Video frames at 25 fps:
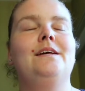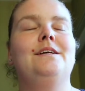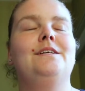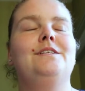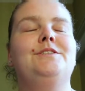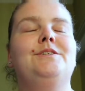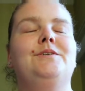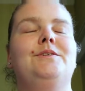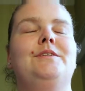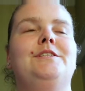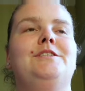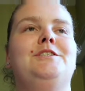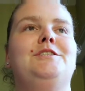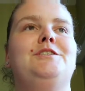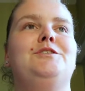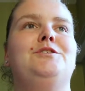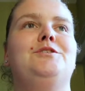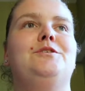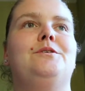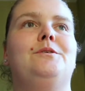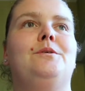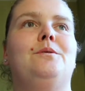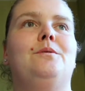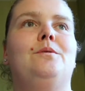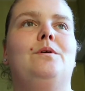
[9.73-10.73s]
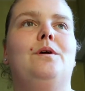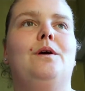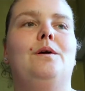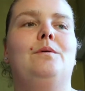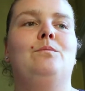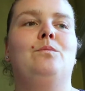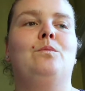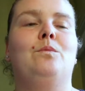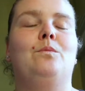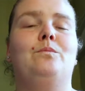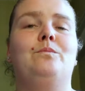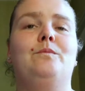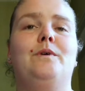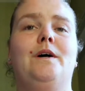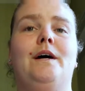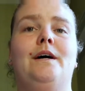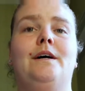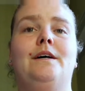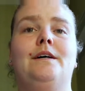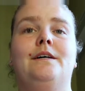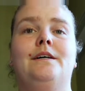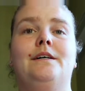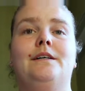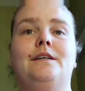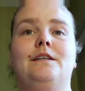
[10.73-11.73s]
So this is
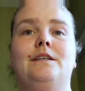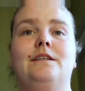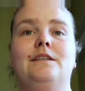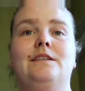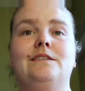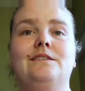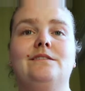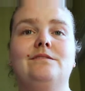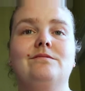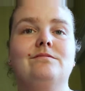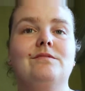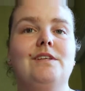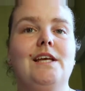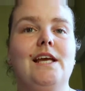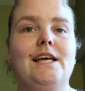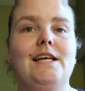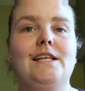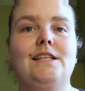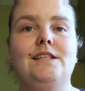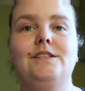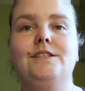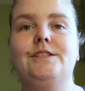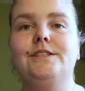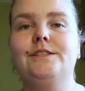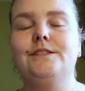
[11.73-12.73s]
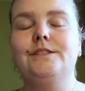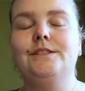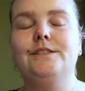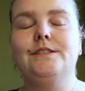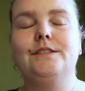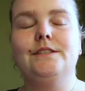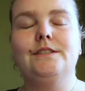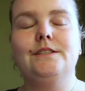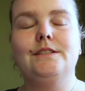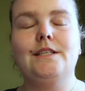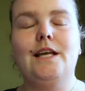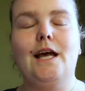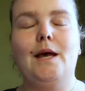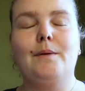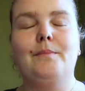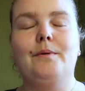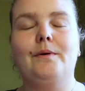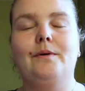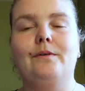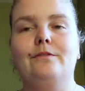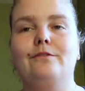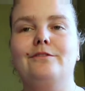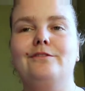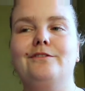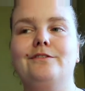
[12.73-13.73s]
a kids type
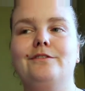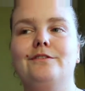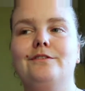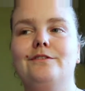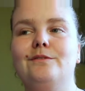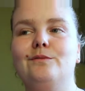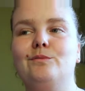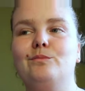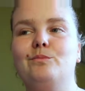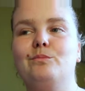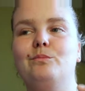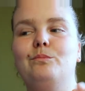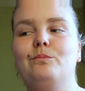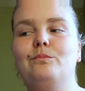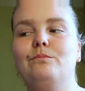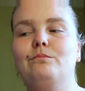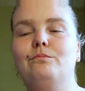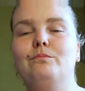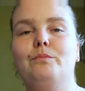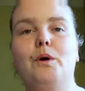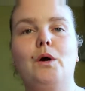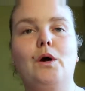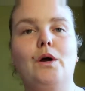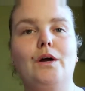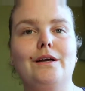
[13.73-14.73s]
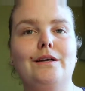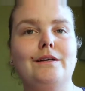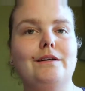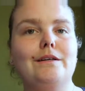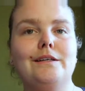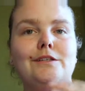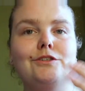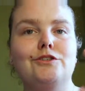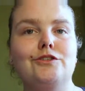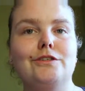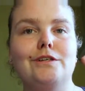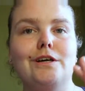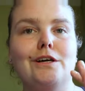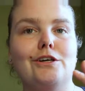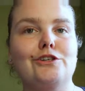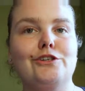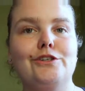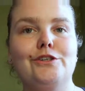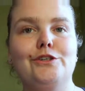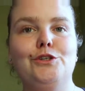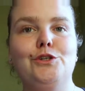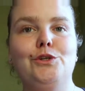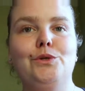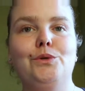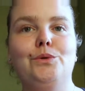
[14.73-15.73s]
of book,
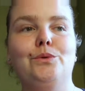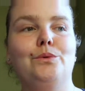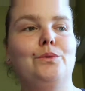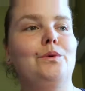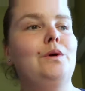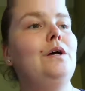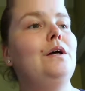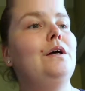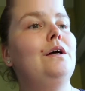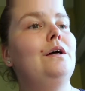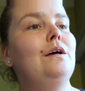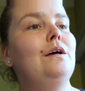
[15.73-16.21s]
introduction to